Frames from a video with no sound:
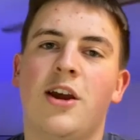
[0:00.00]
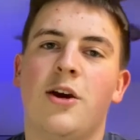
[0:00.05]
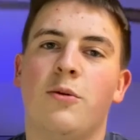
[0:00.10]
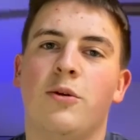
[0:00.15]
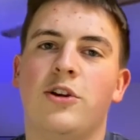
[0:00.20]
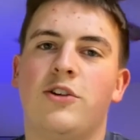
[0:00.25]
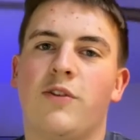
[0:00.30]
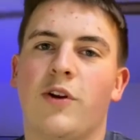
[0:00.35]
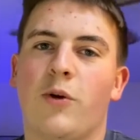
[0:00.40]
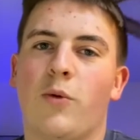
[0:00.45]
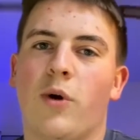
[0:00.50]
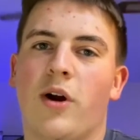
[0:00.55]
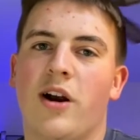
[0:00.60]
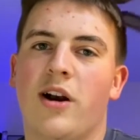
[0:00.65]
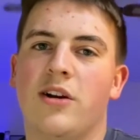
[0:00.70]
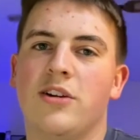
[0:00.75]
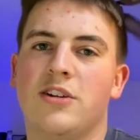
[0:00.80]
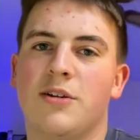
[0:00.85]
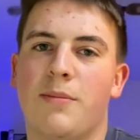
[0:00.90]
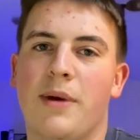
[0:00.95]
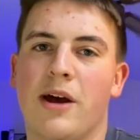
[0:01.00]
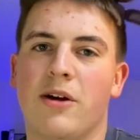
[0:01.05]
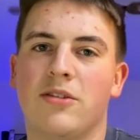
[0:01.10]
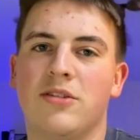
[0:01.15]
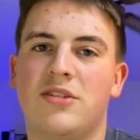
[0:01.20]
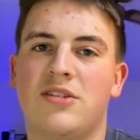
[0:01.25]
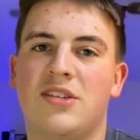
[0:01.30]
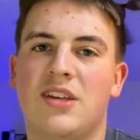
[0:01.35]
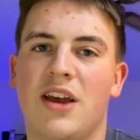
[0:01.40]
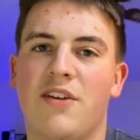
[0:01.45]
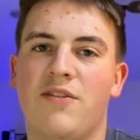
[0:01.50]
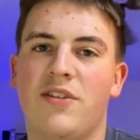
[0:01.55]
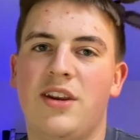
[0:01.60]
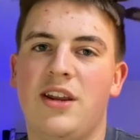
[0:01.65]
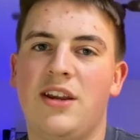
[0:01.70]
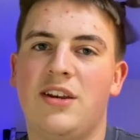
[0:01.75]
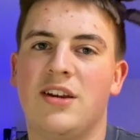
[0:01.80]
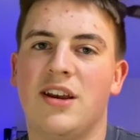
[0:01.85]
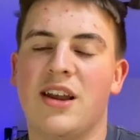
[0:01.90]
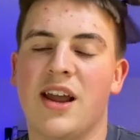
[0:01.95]
which requires about
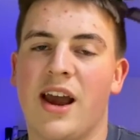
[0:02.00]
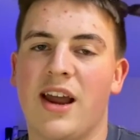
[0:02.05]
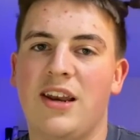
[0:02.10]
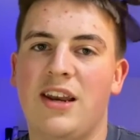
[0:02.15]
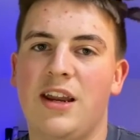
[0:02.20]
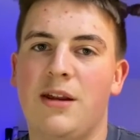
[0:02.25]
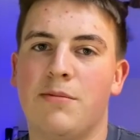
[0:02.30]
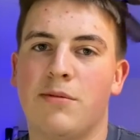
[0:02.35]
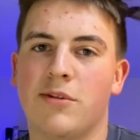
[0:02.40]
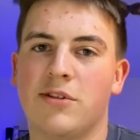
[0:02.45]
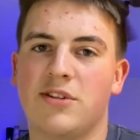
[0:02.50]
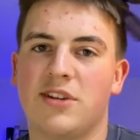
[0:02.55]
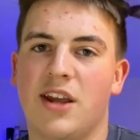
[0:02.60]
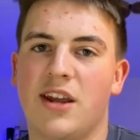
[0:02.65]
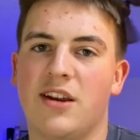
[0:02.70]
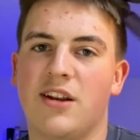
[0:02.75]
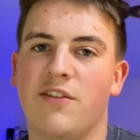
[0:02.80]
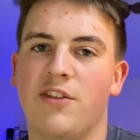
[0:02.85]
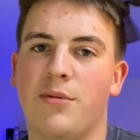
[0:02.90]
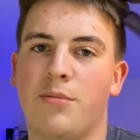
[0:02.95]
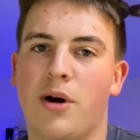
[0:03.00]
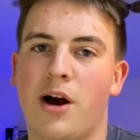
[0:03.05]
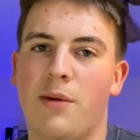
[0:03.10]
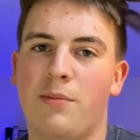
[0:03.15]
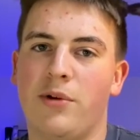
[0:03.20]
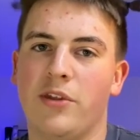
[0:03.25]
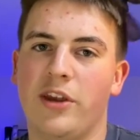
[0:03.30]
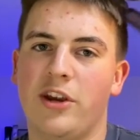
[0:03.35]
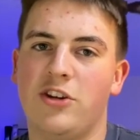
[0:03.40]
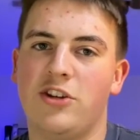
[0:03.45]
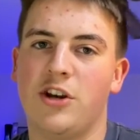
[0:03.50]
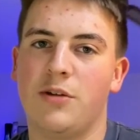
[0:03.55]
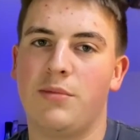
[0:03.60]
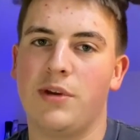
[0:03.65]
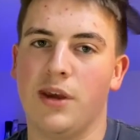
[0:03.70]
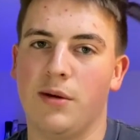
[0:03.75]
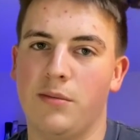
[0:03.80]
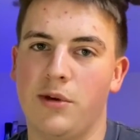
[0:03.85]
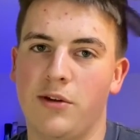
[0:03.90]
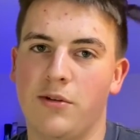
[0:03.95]
70 to 90% of the population to
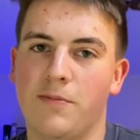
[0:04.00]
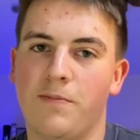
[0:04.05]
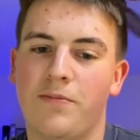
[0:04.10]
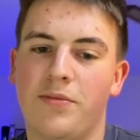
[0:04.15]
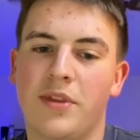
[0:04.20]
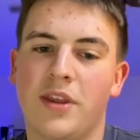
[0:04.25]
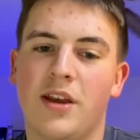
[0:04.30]
be immune.